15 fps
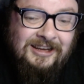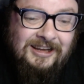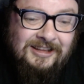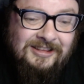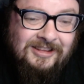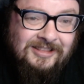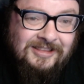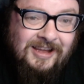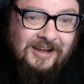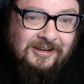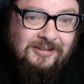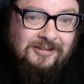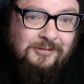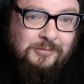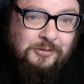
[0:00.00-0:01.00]
and
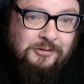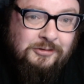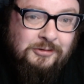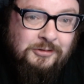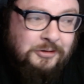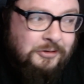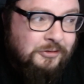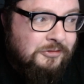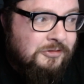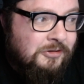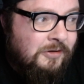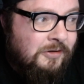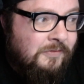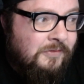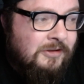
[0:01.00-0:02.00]
that's what's caused
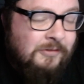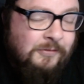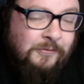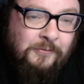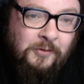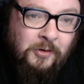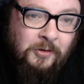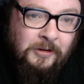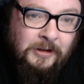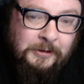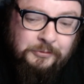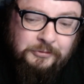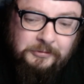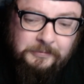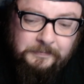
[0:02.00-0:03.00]
all of this
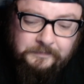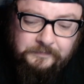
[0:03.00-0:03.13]
fallout.